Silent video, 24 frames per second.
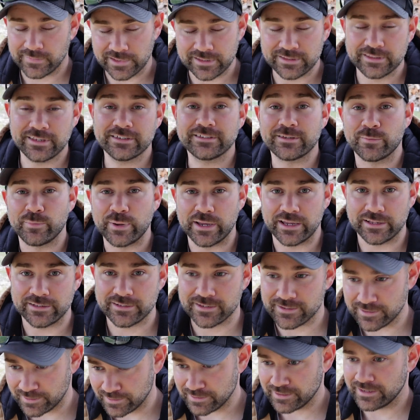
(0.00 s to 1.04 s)

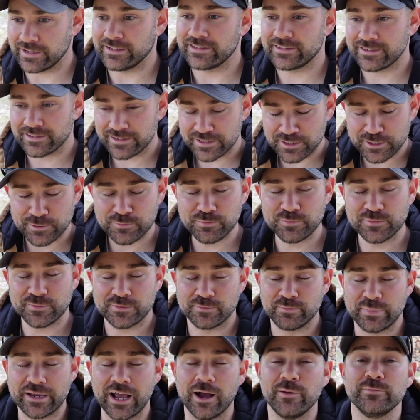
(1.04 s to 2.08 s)
dissipates,
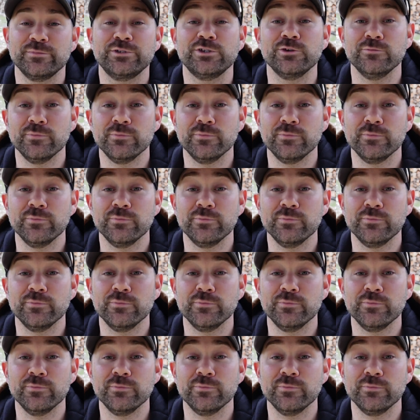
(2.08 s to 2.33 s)
becomes